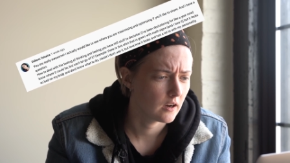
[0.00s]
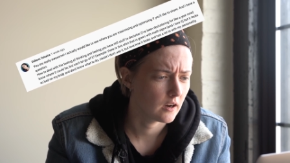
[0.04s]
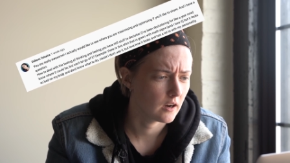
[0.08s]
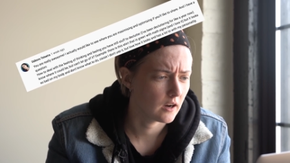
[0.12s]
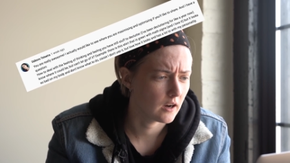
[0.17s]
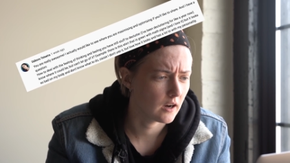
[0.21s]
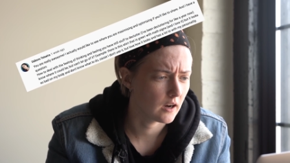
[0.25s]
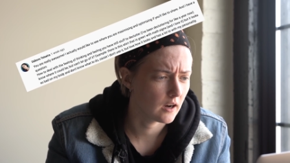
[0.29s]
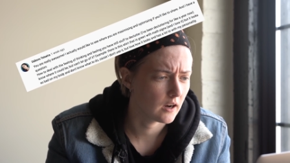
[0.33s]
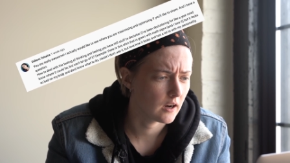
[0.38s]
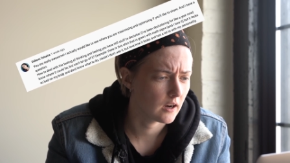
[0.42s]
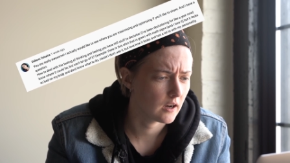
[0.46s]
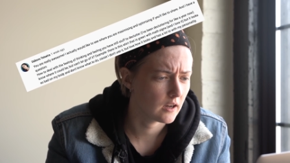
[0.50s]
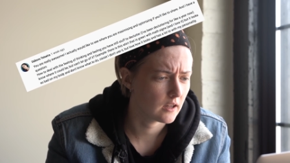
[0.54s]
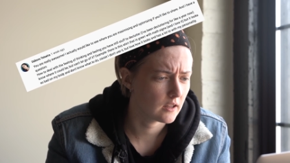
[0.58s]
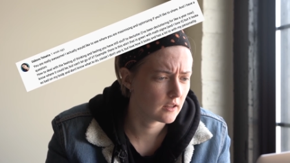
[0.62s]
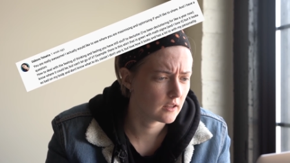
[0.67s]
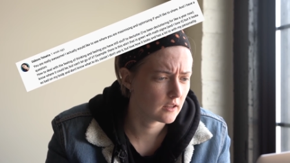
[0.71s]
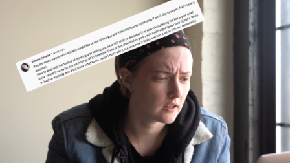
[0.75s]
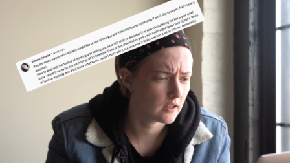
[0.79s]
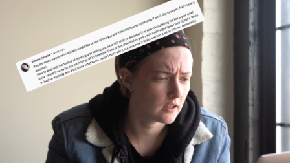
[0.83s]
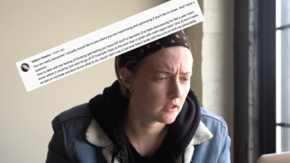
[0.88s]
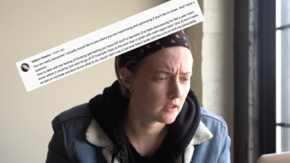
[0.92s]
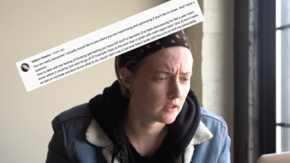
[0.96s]
Uh,
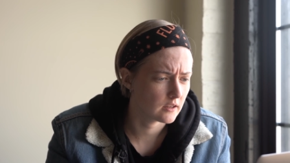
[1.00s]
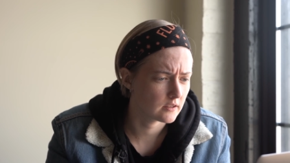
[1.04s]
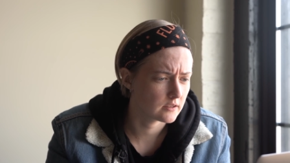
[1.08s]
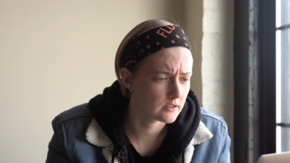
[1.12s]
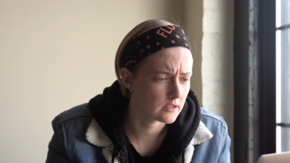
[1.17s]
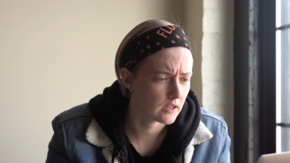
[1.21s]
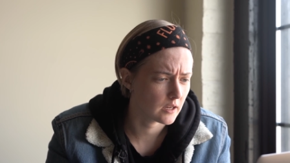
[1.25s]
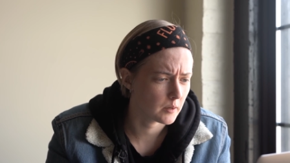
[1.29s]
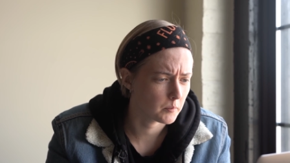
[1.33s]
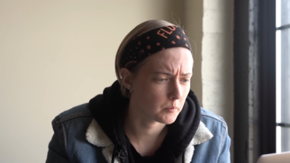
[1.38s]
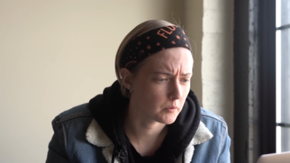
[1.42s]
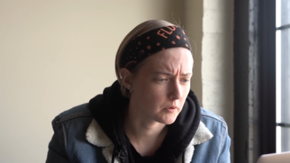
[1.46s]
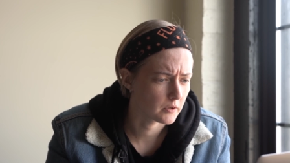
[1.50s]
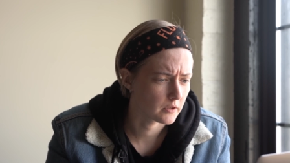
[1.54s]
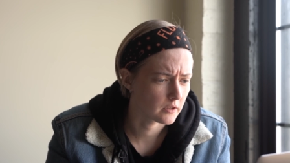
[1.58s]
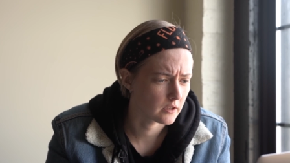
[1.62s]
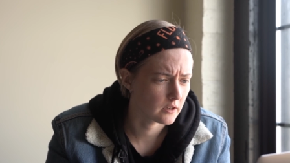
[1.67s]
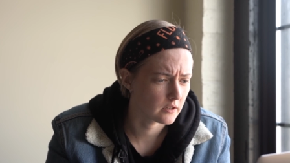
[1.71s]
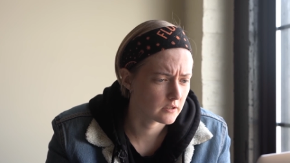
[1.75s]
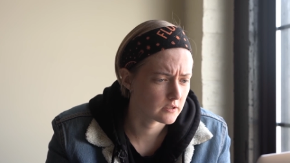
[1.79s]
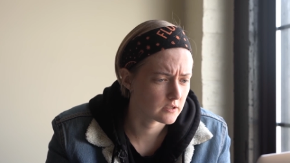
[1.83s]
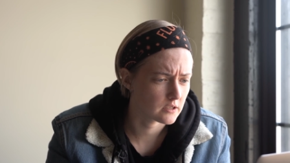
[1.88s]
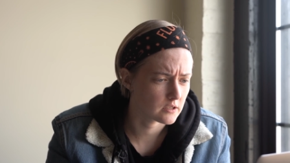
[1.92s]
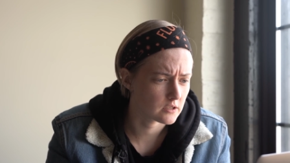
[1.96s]
example,
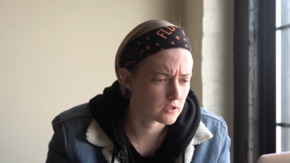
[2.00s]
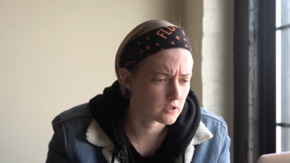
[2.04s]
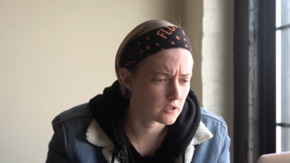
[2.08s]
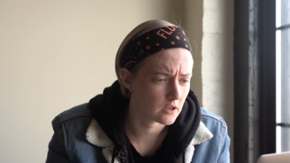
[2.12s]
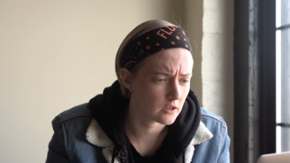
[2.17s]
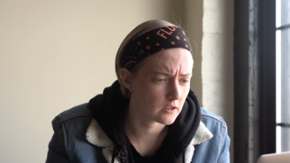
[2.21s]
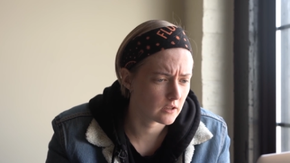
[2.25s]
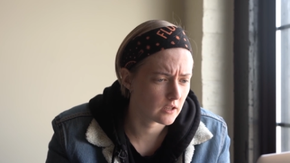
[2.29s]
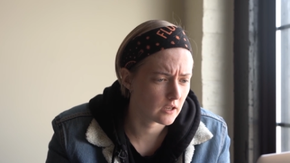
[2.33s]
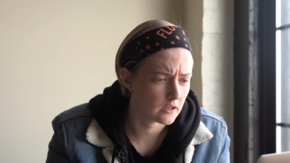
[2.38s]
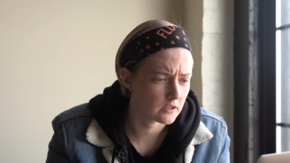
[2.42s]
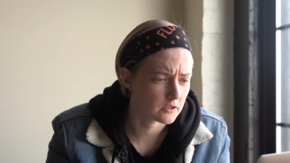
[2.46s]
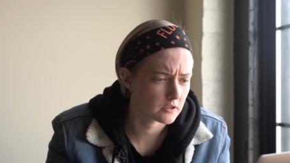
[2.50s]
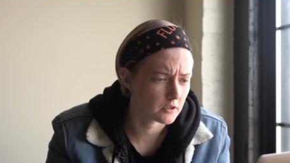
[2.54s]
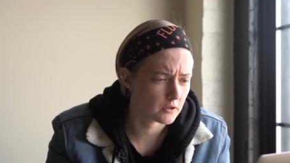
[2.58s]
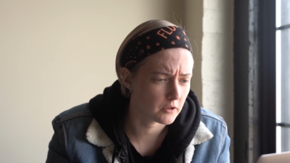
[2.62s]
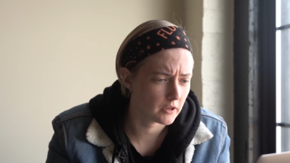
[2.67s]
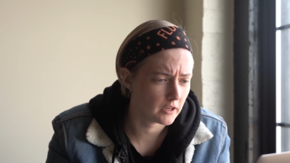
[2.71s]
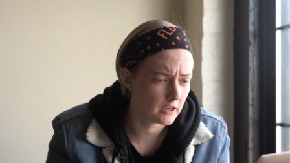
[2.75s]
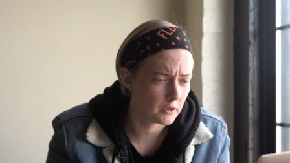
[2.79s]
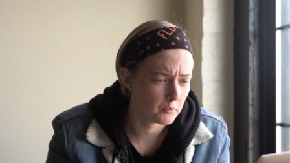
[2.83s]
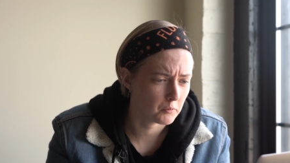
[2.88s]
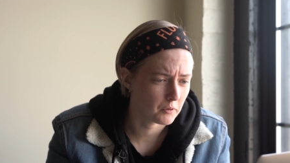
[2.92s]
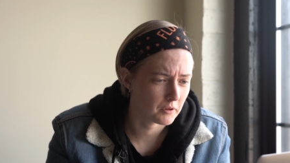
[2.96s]
there's the shirt that is
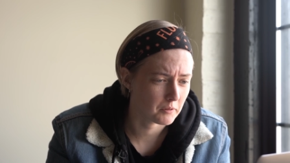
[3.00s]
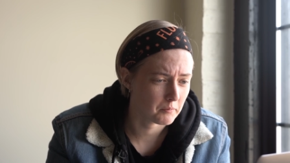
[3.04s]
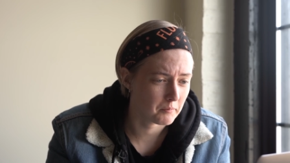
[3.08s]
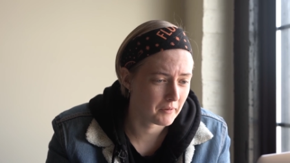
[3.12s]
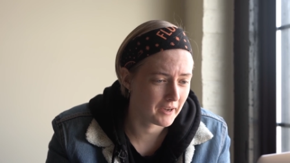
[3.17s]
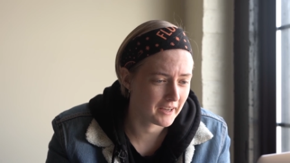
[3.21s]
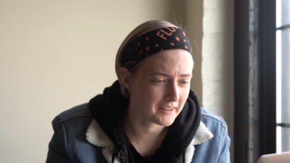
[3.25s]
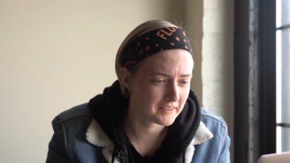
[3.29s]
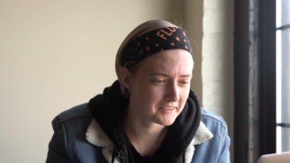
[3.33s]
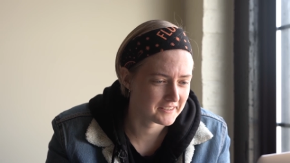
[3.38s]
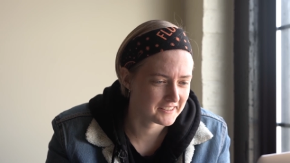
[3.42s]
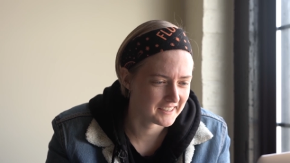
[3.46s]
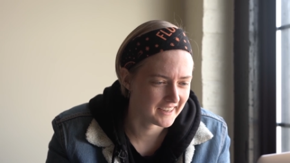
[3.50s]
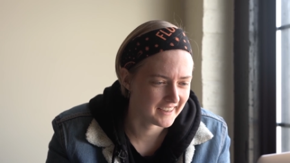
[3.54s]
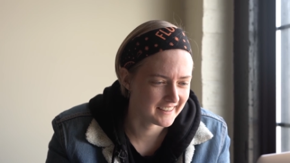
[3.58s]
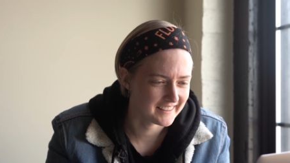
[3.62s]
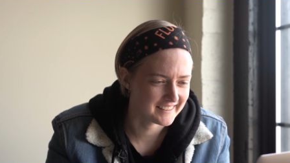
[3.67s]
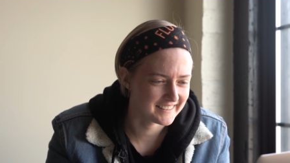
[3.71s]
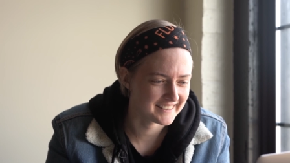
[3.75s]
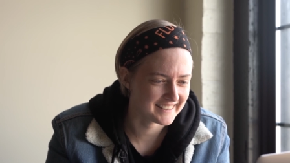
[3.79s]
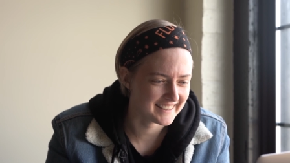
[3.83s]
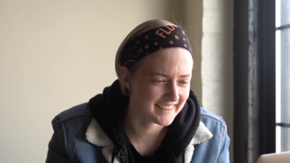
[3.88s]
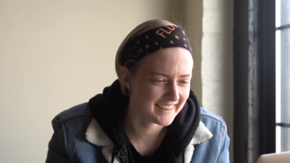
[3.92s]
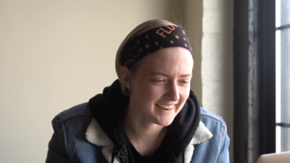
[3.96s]
green with math
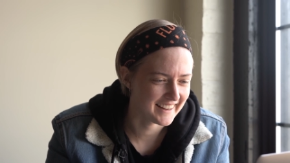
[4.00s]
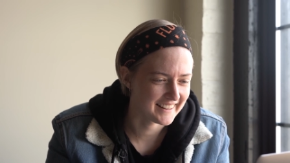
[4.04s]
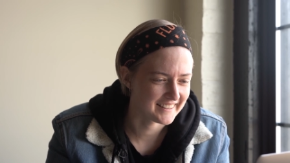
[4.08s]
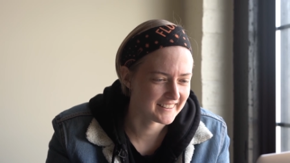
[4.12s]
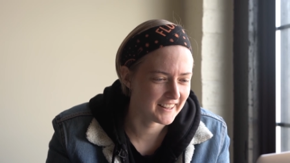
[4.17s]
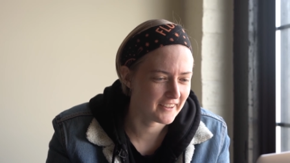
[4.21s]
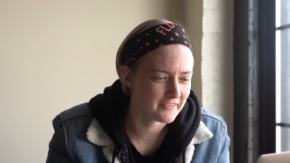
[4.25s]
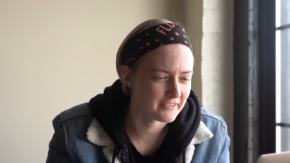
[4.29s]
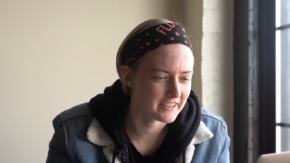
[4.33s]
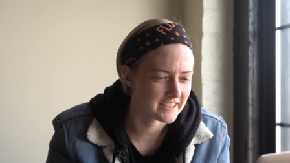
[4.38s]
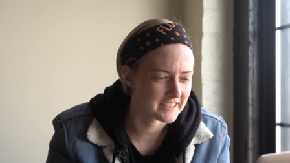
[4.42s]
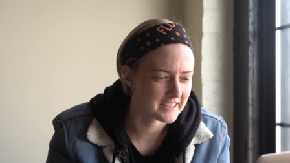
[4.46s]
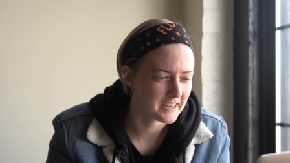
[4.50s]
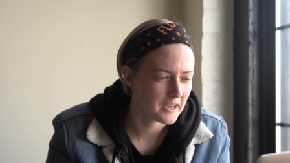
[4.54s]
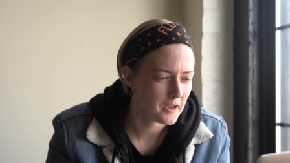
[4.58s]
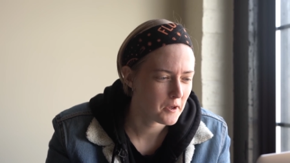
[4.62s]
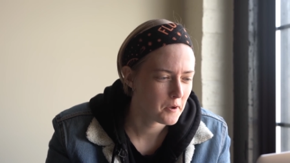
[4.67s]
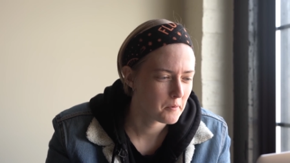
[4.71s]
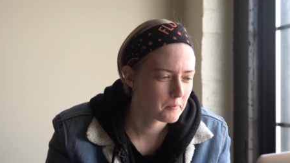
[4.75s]
signs and I love it,